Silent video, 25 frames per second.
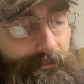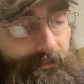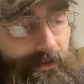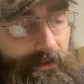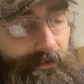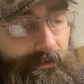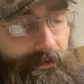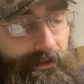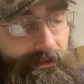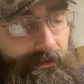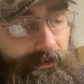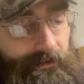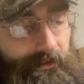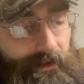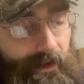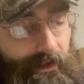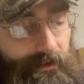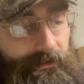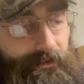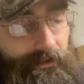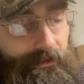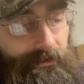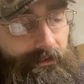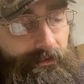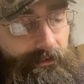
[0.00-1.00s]
that the
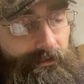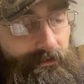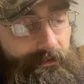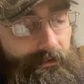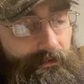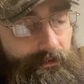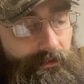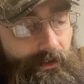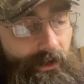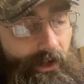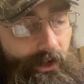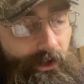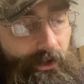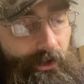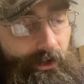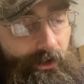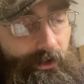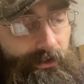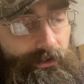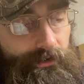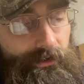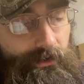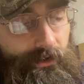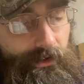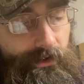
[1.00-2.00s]
death
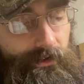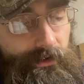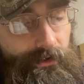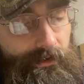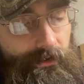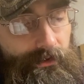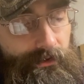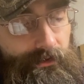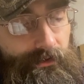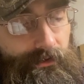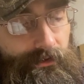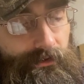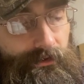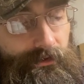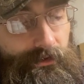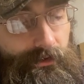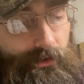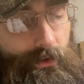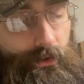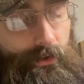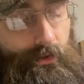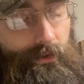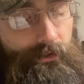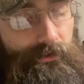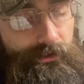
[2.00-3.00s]
occurred due
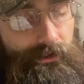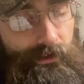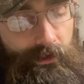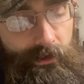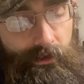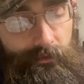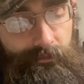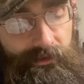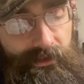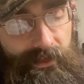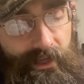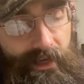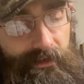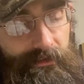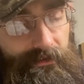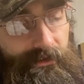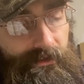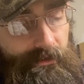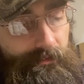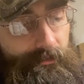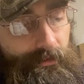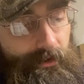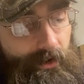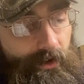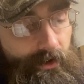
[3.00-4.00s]
to
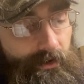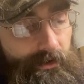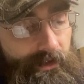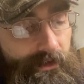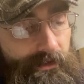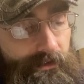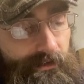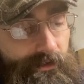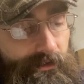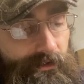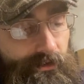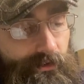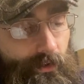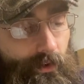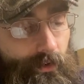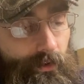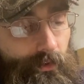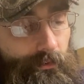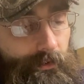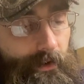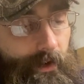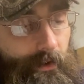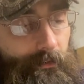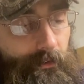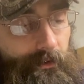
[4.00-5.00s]
circumstances beyond his control,
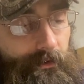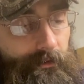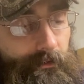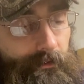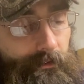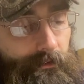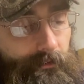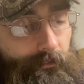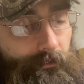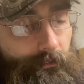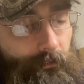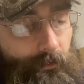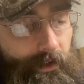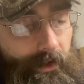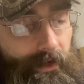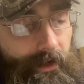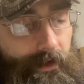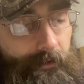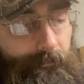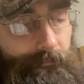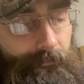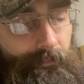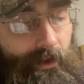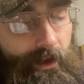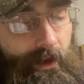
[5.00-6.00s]
they would free
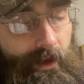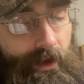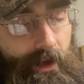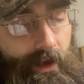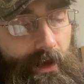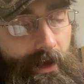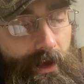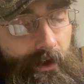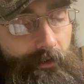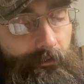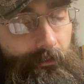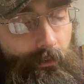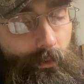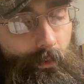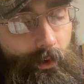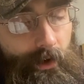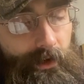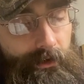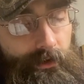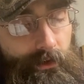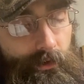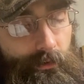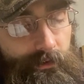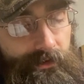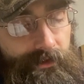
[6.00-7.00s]
him. For
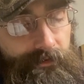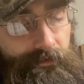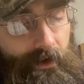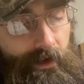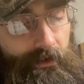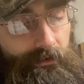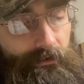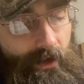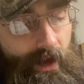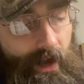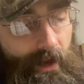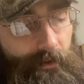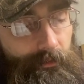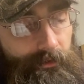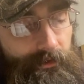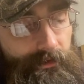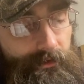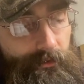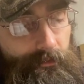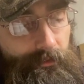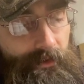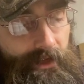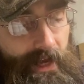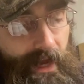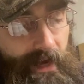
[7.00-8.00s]
one who was found liable
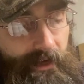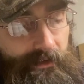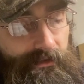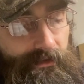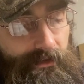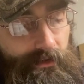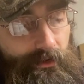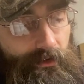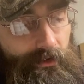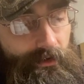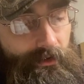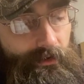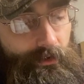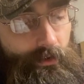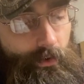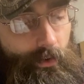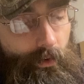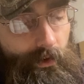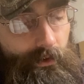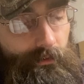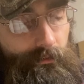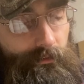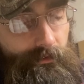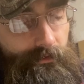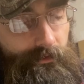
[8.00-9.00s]
to be executed, the
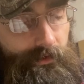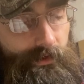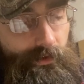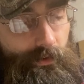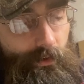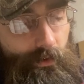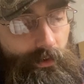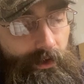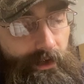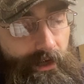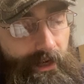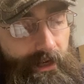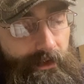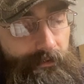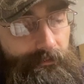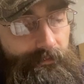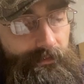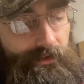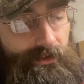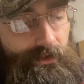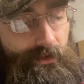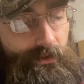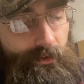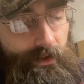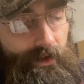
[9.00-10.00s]
court would restore him
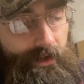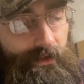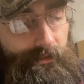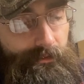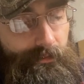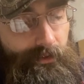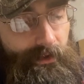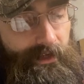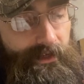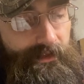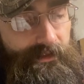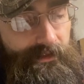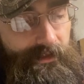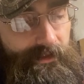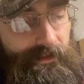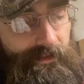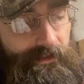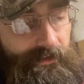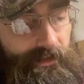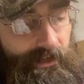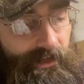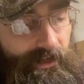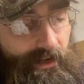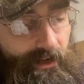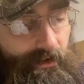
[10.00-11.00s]
to his place in the
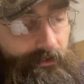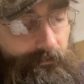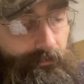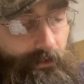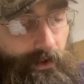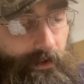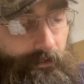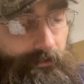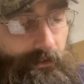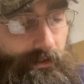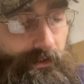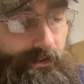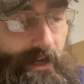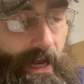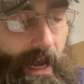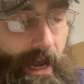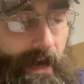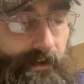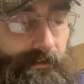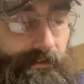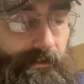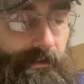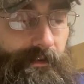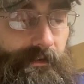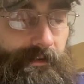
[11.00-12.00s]
city of refuge,
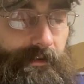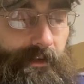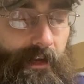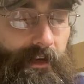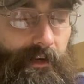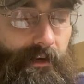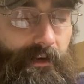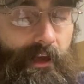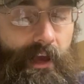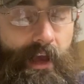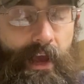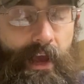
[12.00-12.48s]
as it is stated,